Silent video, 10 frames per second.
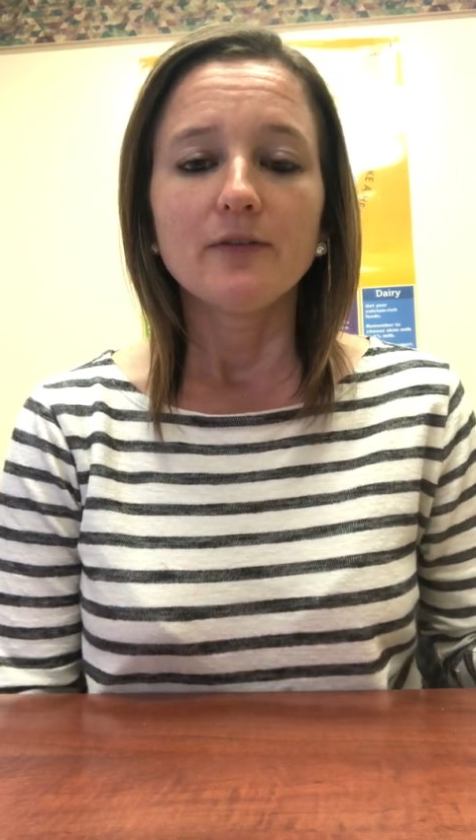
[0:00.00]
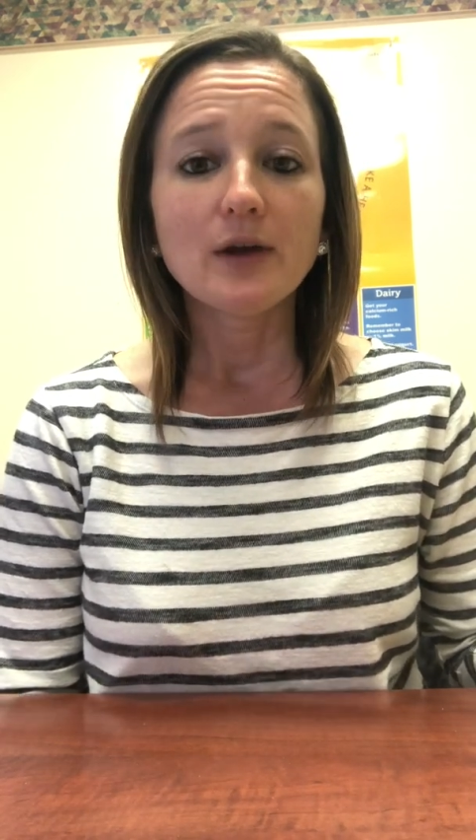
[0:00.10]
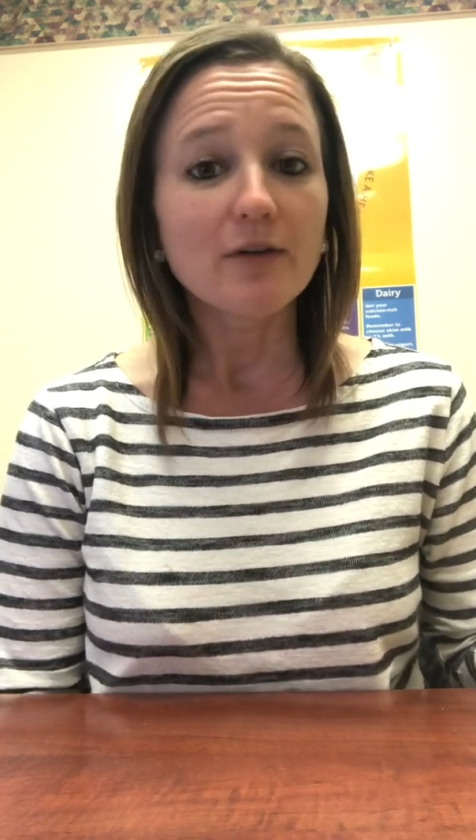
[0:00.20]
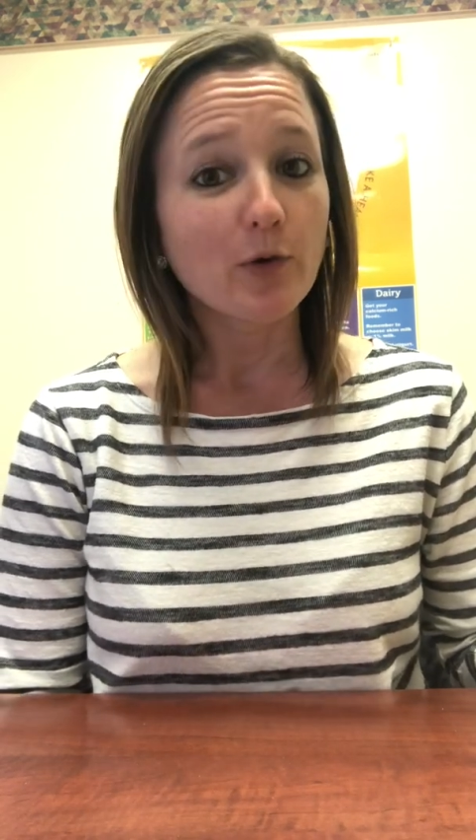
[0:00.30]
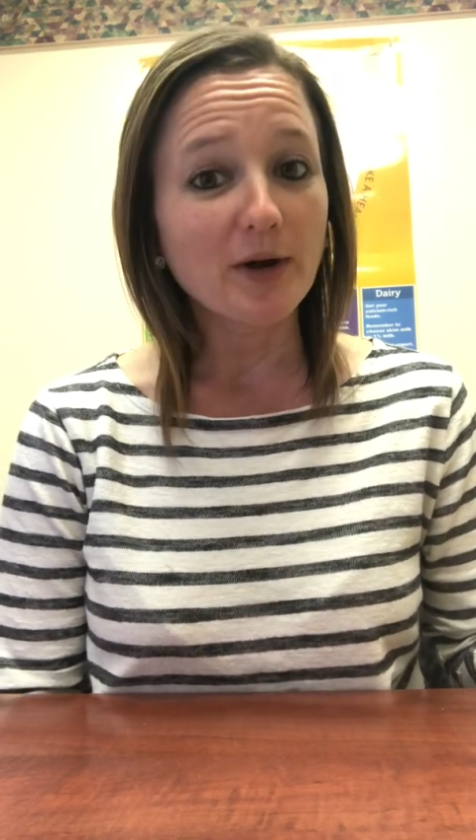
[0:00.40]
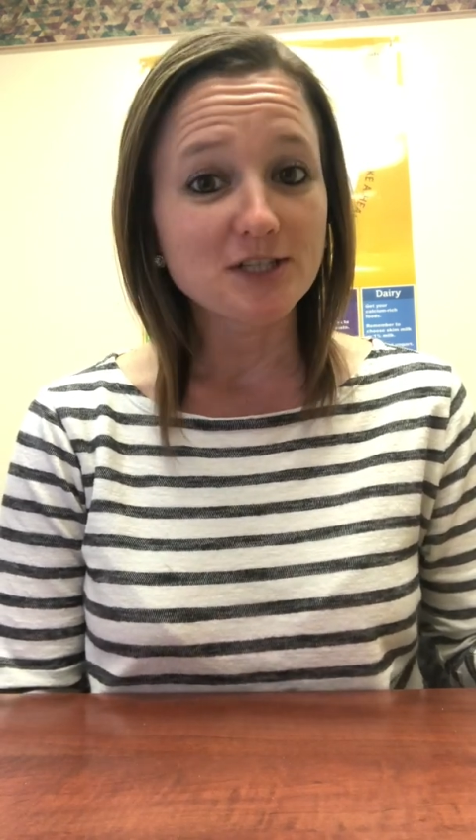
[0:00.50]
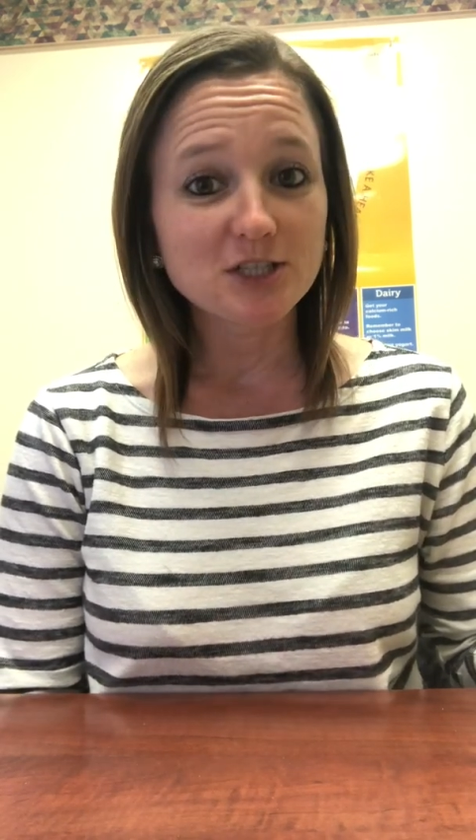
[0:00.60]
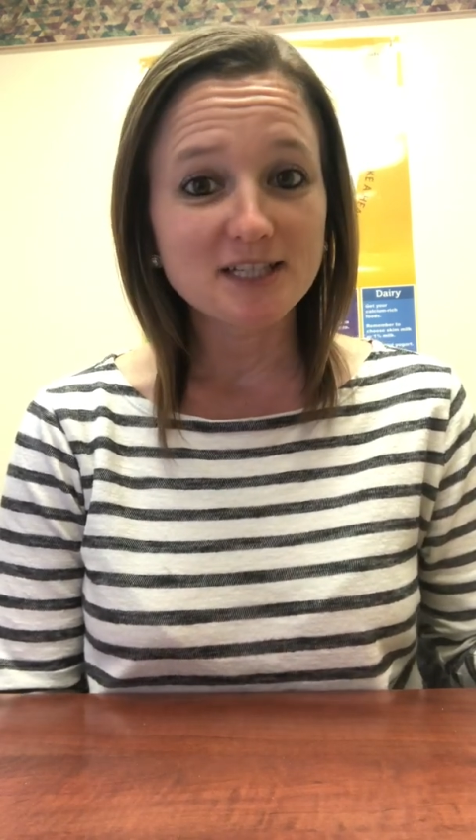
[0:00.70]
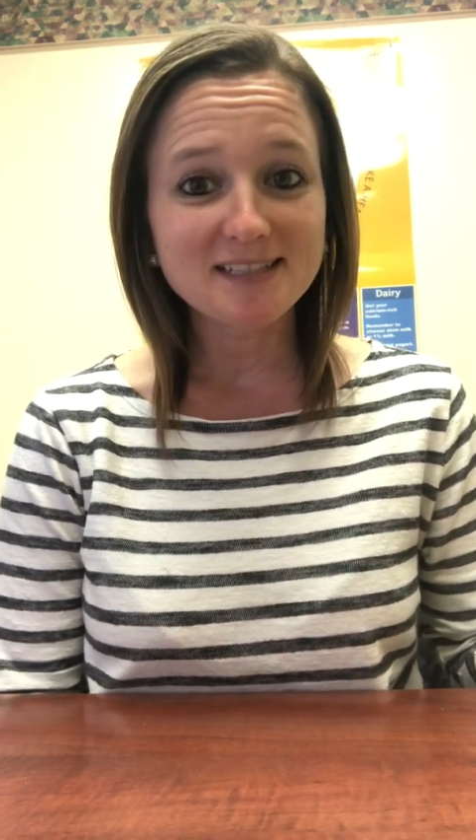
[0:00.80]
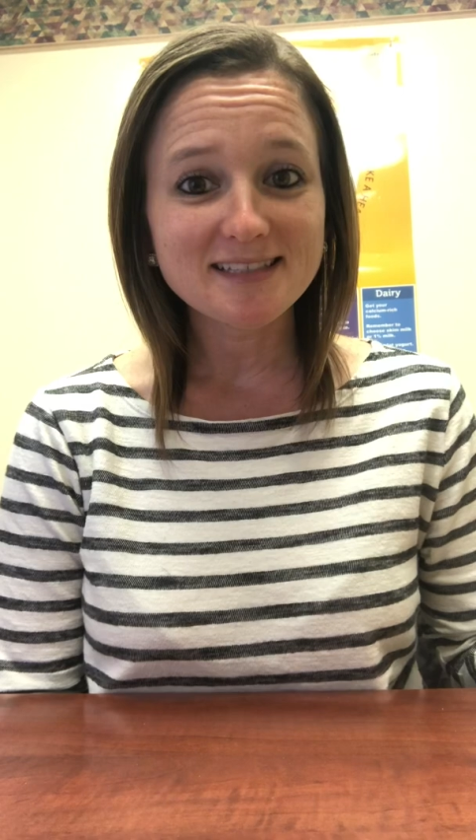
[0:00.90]
you have
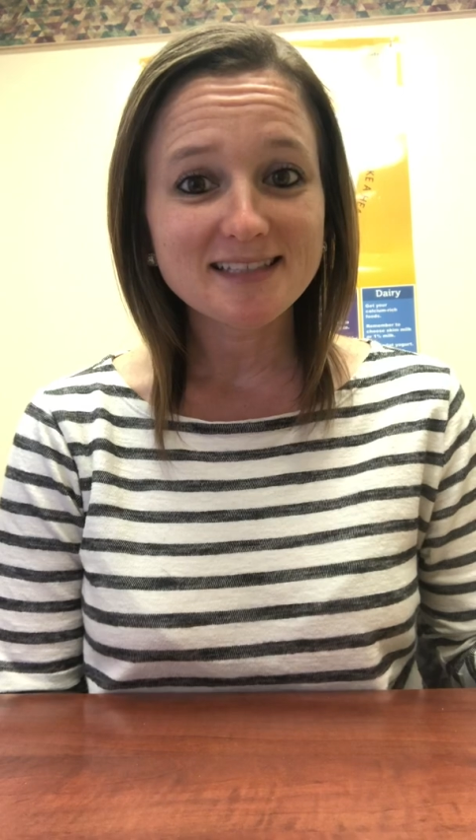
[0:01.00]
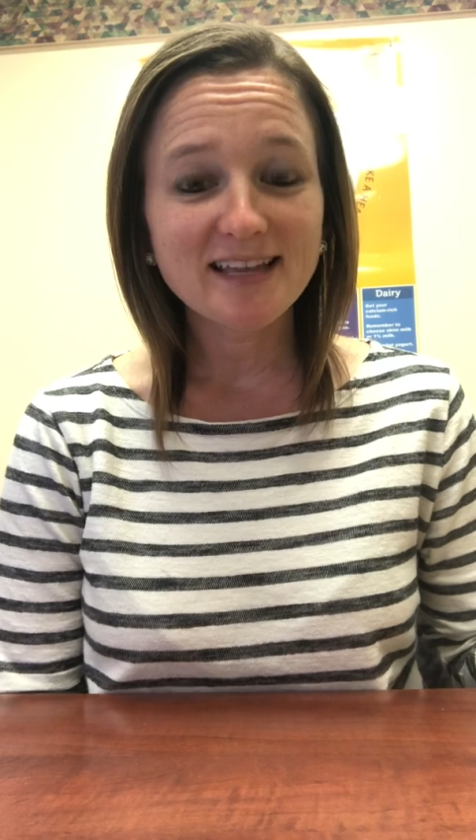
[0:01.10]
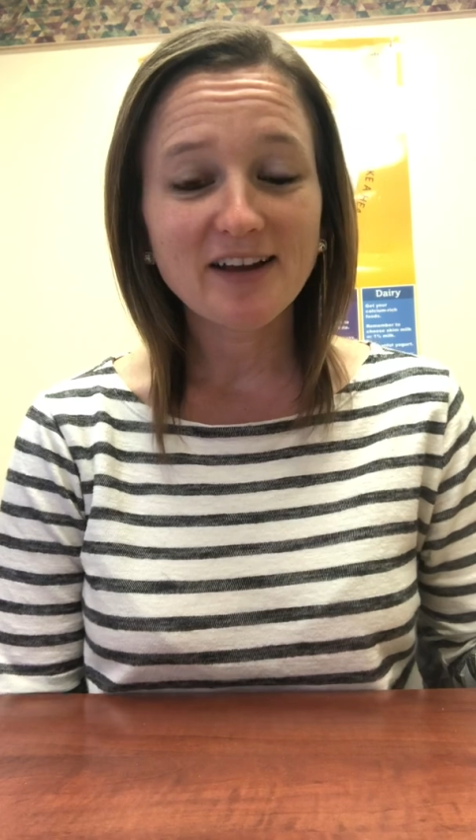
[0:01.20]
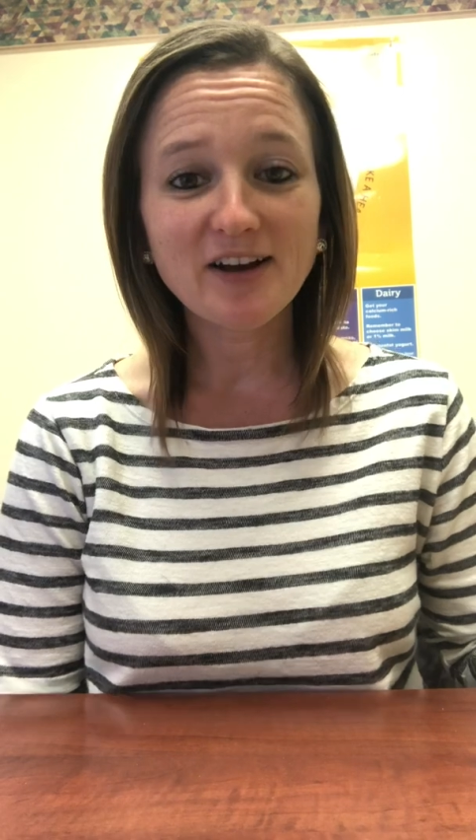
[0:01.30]
questions